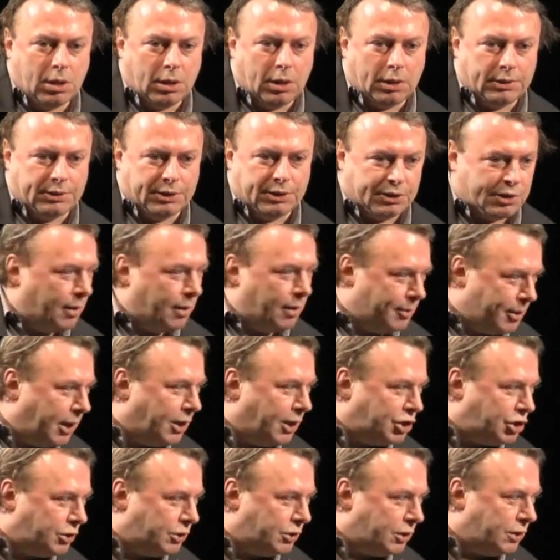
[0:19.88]

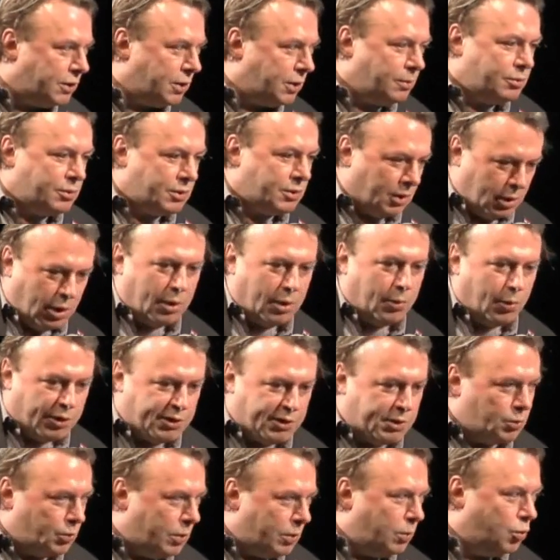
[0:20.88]
determination. In other words,
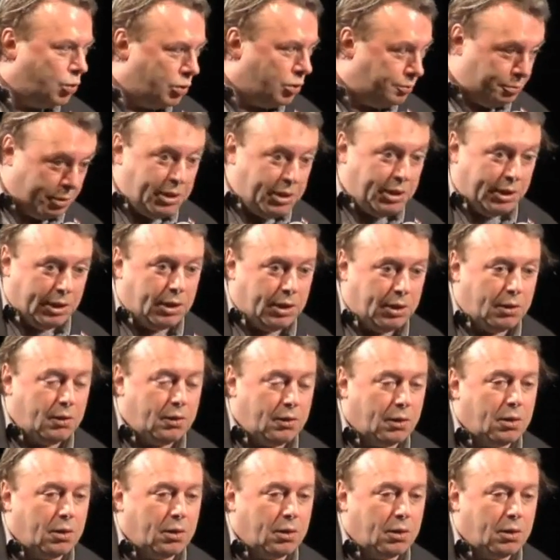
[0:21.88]
that we would be